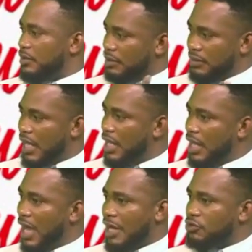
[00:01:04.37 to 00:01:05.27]

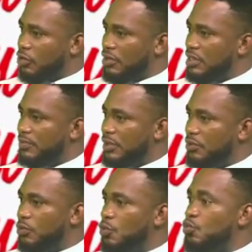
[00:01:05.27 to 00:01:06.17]
yeah and sorry
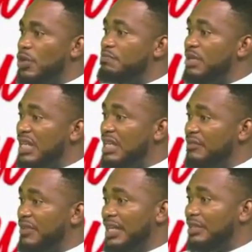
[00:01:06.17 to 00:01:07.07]
Nibino, we
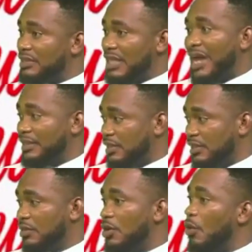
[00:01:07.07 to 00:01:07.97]
believe in
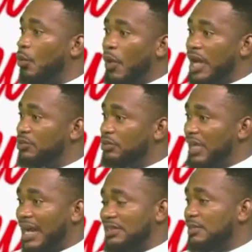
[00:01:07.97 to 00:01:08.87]
tithing. Where do
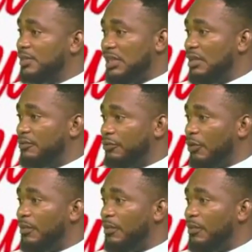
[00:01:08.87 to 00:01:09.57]
tithing begin from?